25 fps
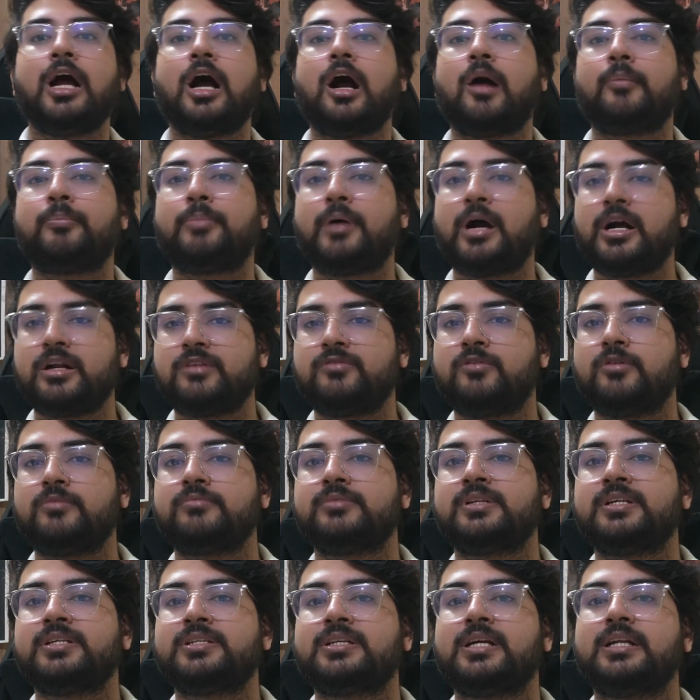Apart
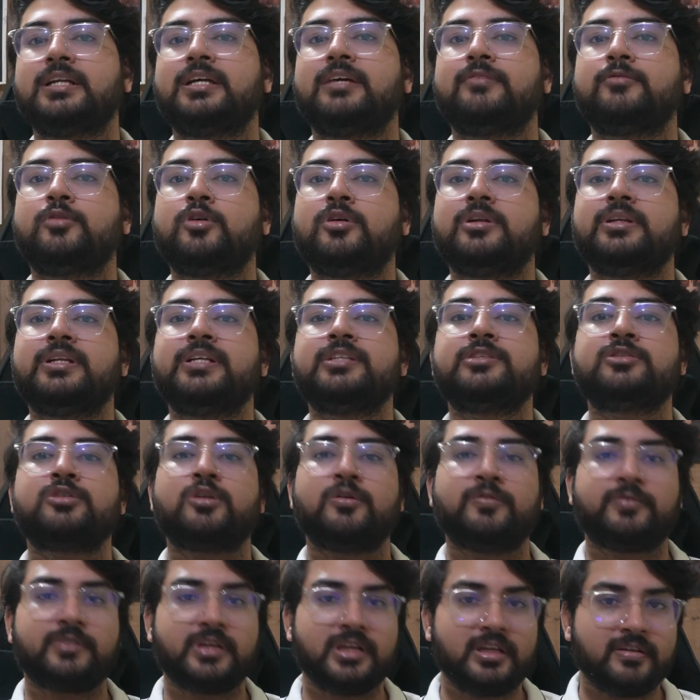from this, I'll give you a list
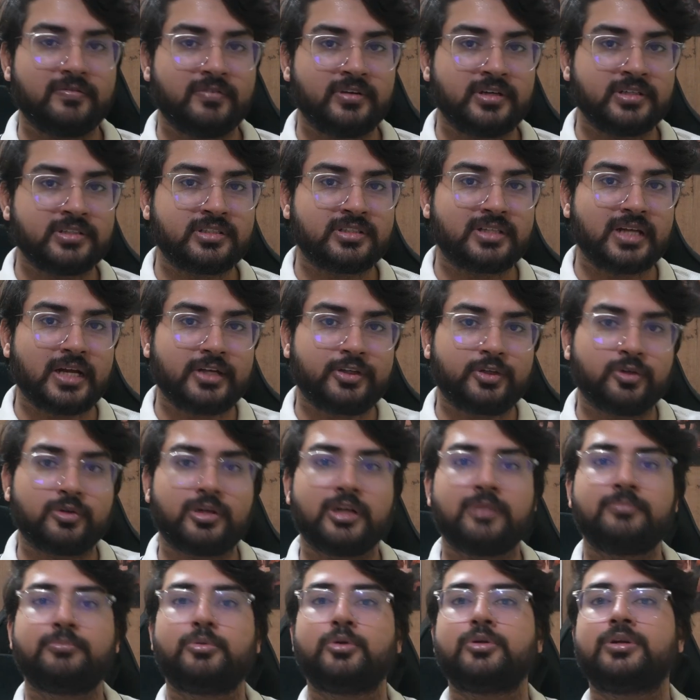of keywords that you
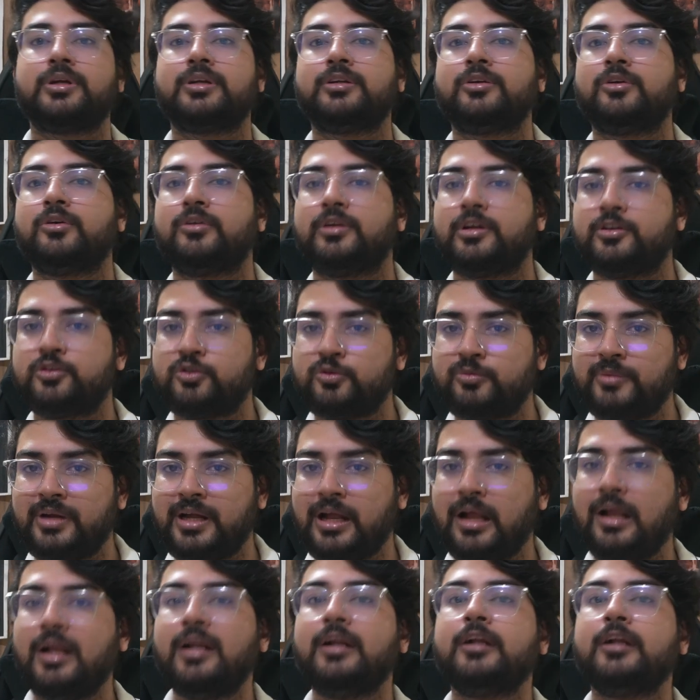can put in your resume